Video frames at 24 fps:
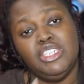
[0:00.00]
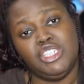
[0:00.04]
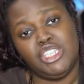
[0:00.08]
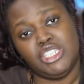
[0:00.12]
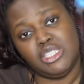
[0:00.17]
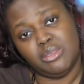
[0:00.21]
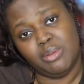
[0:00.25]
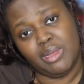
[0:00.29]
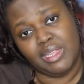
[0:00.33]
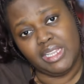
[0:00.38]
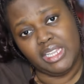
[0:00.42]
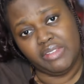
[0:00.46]

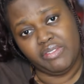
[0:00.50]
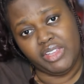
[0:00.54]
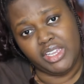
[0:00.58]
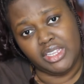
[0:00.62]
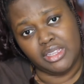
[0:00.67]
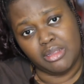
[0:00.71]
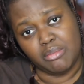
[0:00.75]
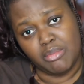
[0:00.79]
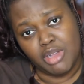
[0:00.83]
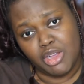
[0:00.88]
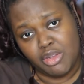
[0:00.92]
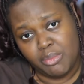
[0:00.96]
She's about living
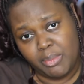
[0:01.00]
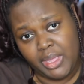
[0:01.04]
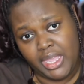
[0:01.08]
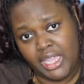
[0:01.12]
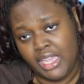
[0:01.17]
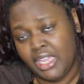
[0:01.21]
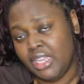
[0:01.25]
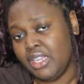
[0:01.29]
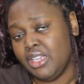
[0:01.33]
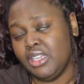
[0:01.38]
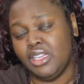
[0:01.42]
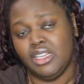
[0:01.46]
in the
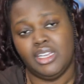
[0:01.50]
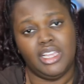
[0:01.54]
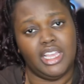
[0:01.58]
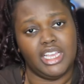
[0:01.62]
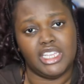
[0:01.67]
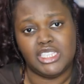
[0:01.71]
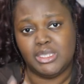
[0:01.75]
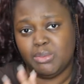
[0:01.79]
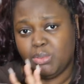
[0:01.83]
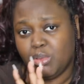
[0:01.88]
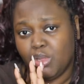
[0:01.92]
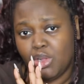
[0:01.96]
moment,
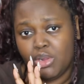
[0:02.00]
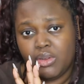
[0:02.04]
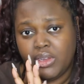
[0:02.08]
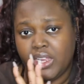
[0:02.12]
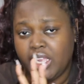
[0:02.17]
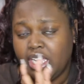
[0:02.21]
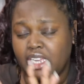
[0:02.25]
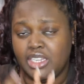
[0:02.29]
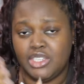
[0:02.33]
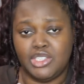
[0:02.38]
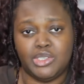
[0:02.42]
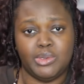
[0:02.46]

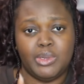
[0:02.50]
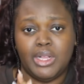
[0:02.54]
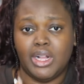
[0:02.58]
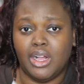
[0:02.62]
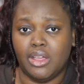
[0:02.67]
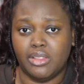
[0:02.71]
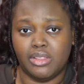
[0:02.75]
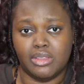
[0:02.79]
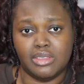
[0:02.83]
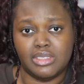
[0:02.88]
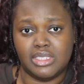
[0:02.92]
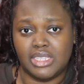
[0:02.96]
exploring, doing
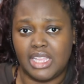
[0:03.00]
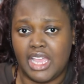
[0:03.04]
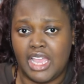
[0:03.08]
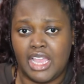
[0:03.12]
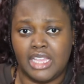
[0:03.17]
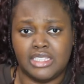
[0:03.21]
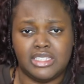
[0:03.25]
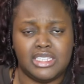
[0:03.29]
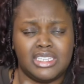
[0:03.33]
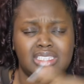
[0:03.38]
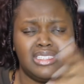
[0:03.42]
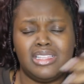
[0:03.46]
all those
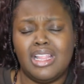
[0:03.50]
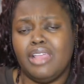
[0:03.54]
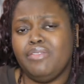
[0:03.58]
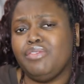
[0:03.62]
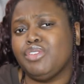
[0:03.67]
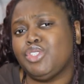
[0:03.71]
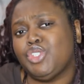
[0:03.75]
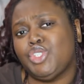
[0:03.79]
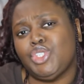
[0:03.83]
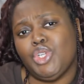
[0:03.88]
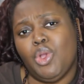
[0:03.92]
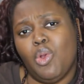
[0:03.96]
things cuz life
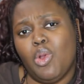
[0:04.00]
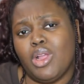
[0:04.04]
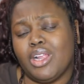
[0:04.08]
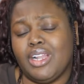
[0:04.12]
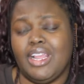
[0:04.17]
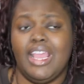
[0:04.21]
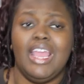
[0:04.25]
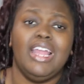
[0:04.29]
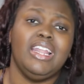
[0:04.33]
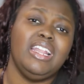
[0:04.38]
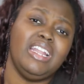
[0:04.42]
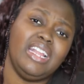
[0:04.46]
is
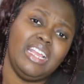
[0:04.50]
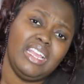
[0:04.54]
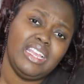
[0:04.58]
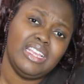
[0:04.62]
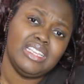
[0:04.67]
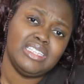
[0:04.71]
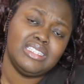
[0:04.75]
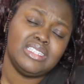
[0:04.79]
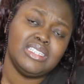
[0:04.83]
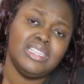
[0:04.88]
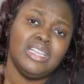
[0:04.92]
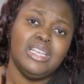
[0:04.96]
short and it
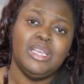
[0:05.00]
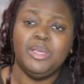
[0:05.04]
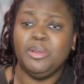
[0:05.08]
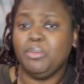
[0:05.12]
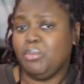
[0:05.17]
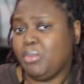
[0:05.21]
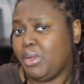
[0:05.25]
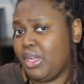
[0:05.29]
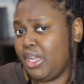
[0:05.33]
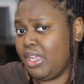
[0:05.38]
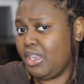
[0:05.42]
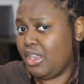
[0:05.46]
is,
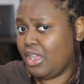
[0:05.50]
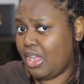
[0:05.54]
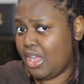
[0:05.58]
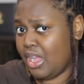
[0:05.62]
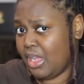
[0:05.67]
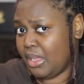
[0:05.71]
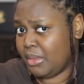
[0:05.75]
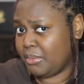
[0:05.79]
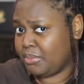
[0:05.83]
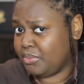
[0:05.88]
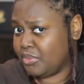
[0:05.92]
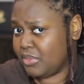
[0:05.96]
but
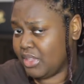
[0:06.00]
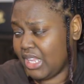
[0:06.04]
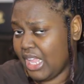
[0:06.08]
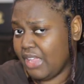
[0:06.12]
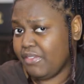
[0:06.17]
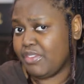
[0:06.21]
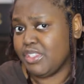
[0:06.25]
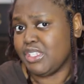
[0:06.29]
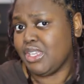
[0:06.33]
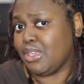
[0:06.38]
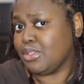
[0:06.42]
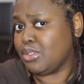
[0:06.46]
um
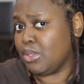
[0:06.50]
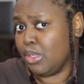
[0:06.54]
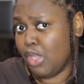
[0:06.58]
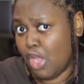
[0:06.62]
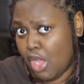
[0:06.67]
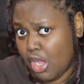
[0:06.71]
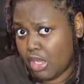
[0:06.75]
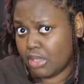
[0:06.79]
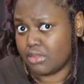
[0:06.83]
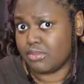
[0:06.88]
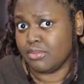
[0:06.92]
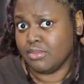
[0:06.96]
life is also
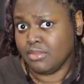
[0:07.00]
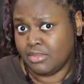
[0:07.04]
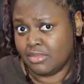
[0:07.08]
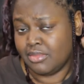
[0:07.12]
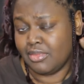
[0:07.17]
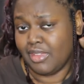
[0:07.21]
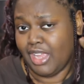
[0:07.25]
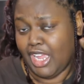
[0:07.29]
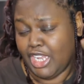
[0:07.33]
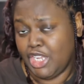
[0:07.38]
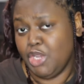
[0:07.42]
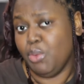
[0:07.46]
long
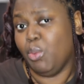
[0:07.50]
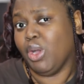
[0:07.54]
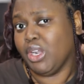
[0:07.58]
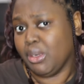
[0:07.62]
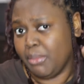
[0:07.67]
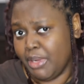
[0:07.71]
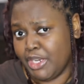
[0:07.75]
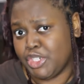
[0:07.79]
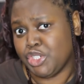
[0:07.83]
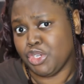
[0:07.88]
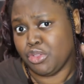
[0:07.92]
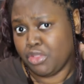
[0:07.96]
and you want to
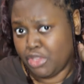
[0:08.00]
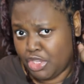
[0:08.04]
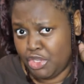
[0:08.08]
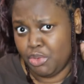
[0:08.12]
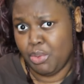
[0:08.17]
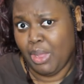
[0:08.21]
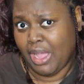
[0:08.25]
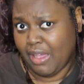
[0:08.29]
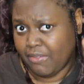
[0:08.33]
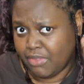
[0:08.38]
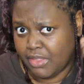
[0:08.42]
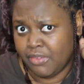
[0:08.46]
make sure that
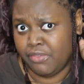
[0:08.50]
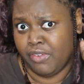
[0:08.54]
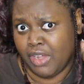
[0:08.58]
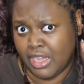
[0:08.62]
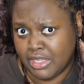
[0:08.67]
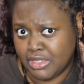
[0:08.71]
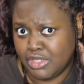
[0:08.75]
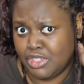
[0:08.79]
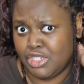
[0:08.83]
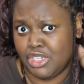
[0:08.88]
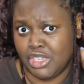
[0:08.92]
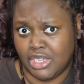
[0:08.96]
you have the
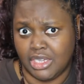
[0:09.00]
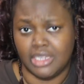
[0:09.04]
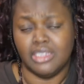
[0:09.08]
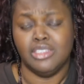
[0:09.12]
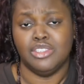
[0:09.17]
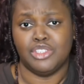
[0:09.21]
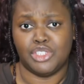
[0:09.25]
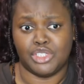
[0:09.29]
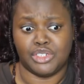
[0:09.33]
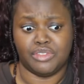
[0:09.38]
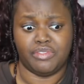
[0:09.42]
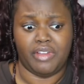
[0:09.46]
funds to
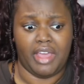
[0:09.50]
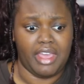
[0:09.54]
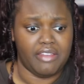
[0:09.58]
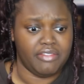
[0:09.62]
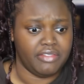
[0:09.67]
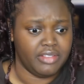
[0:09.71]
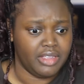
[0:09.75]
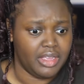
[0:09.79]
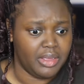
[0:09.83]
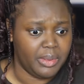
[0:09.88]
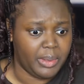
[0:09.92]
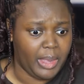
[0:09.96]

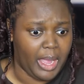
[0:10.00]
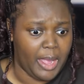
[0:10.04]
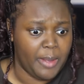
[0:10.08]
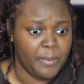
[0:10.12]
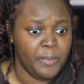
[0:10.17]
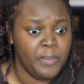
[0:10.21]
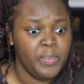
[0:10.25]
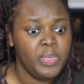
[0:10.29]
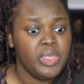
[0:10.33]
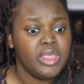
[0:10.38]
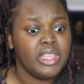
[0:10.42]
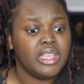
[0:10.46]
survive, okay?
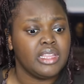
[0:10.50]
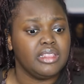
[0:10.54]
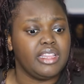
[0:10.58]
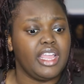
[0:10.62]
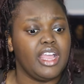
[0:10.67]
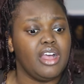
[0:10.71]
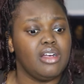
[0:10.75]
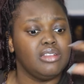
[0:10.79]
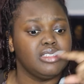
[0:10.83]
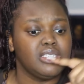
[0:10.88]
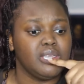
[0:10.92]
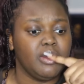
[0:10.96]

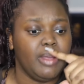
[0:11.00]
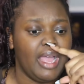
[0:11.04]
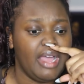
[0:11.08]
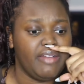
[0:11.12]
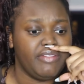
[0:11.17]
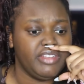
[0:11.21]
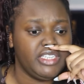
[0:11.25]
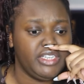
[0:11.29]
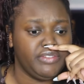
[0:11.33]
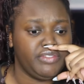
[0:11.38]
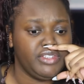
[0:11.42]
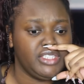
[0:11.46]
They also
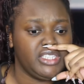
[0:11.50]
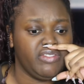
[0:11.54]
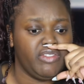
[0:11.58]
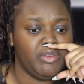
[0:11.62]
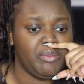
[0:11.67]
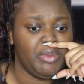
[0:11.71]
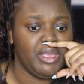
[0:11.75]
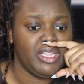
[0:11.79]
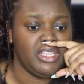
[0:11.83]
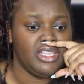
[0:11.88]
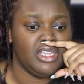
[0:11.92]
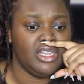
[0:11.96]
have a difference of
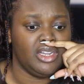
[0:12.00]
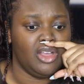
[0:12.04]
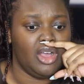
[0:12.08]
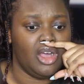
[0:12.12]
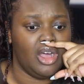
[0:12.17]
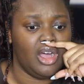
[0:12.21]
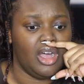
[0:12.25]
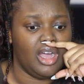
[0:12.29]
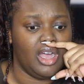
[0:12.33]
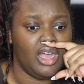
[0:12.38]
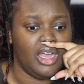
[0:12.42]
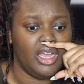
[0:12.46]
opinion
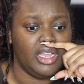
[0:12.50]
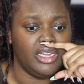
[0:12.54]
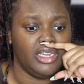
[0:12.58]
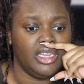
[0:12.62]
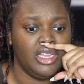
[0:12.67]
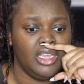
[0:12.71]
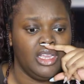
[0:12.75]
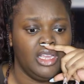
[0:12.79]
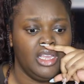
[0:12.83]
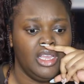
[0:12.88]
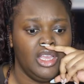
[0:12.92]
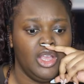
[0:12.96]

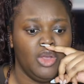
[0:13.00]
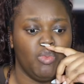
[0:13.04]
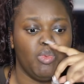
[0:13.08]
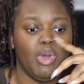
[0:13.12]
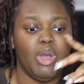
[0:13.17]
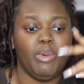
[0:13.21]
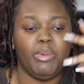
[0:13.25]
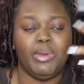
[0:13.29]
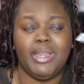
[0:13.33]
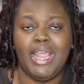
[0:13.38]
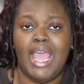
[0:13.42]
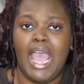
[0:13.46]
on
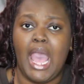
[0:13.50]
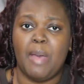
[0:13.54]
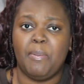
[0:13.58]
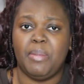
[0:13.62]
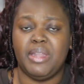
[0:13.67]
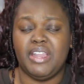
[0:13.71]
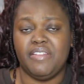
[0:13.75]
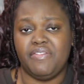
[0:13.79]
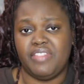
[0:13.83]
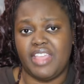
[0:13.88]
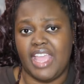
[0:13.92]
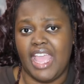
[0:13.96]
what would
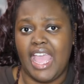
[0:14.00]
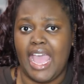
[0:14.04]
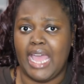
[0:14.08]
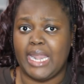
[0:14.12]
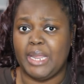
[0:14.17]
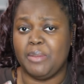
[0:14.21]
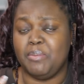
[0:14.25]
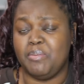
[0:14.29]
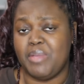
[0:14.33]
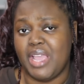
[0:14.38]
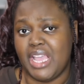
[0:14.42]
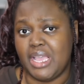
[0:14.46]
happen if they had
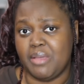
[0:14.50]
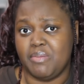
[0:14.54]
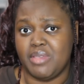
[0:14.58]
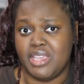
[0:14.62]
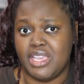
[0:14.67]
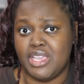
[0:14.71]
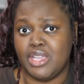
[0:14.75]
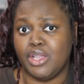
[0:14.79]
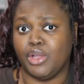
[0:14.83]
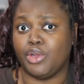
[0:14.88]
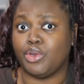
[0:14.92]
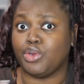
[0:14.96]
a
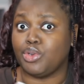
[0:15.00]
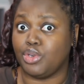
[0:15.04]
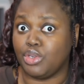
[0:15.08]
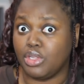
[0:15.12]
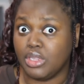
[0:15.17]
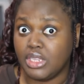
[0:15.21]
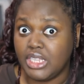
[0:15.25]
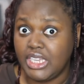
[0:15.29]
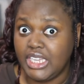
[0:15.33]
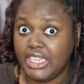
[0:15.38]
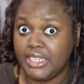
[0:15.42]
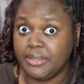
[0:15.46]
baby
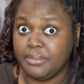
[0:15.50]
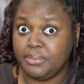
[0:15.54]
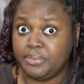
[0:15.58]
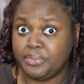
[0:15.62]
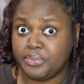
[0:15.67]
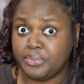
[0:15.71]
early.